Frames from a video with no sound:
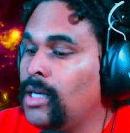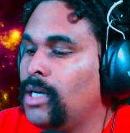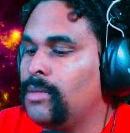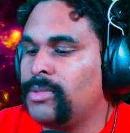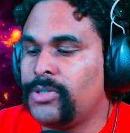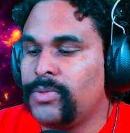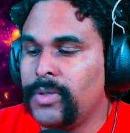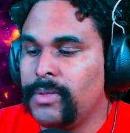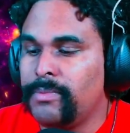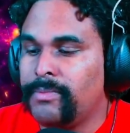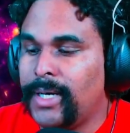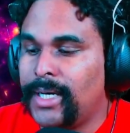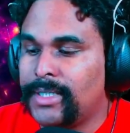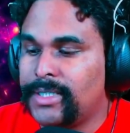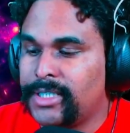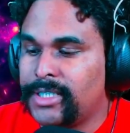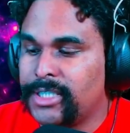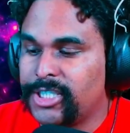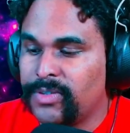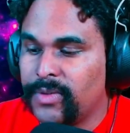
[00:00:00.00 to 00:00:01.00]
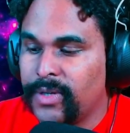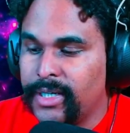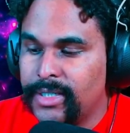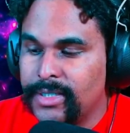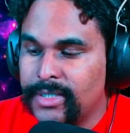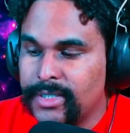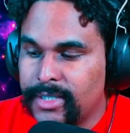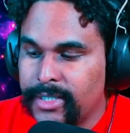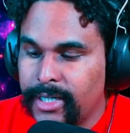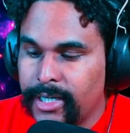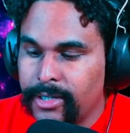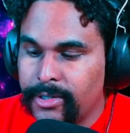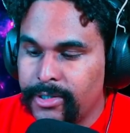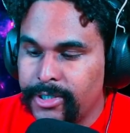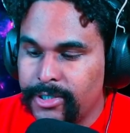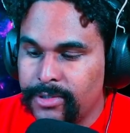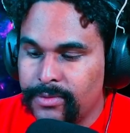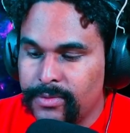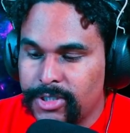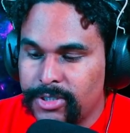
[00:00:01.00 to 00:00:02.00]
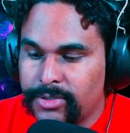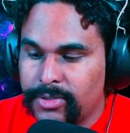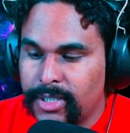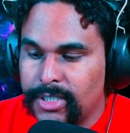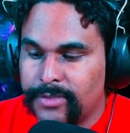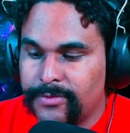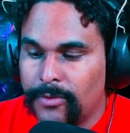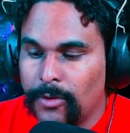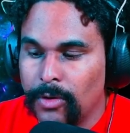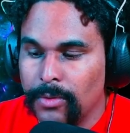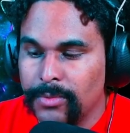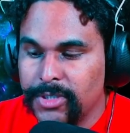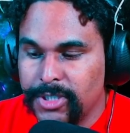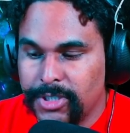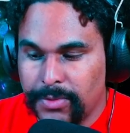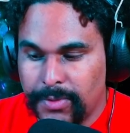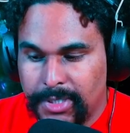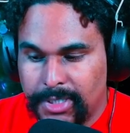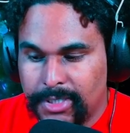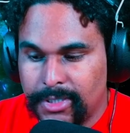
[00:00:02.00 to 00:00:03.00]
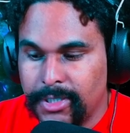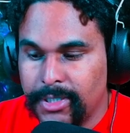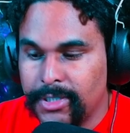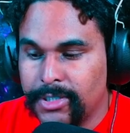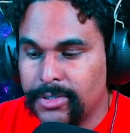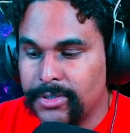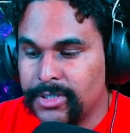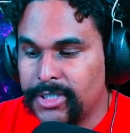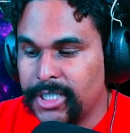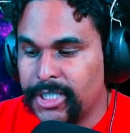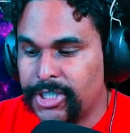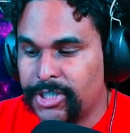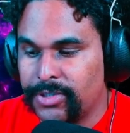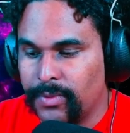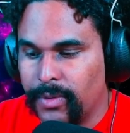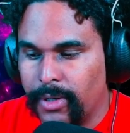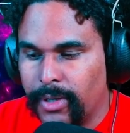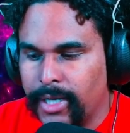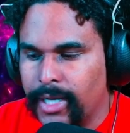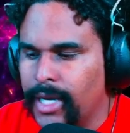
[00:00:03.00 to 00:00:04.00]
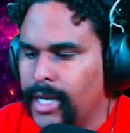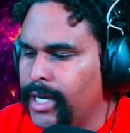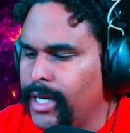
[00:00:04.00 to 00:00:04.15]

Between passing trains, the area was transformed into a slender sanctuary,